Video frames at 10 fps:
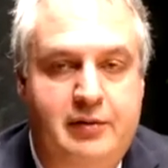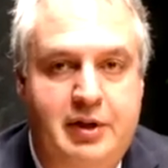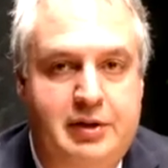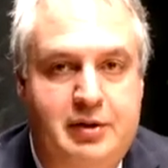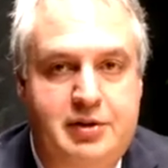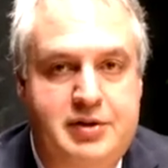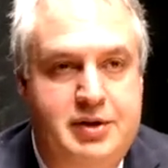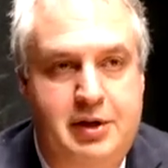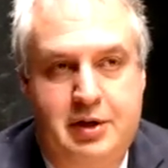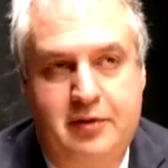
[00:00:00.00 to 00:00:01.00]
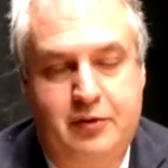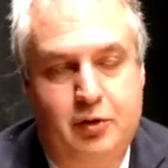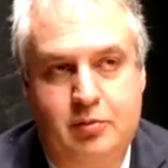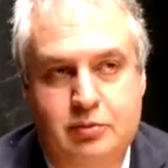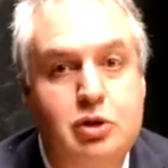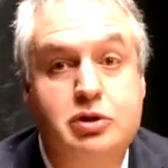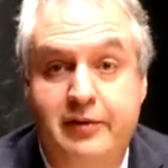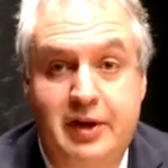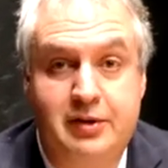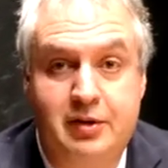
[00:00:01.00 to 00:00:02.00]
vendors, starting from local
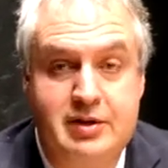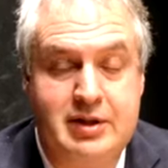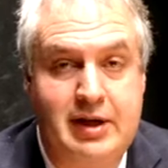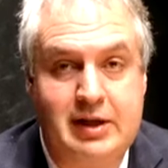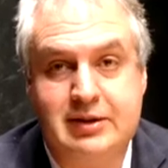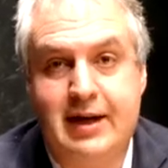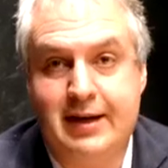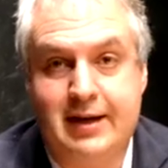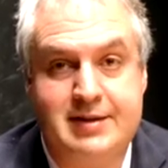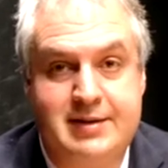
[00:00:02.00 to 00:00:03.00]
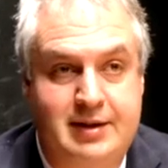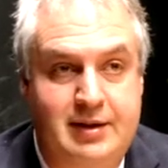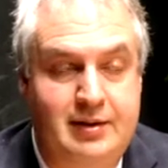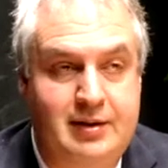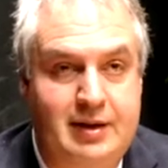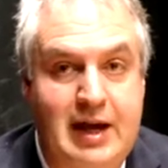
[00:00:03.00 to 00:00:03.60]
vendors like Lanix and uh,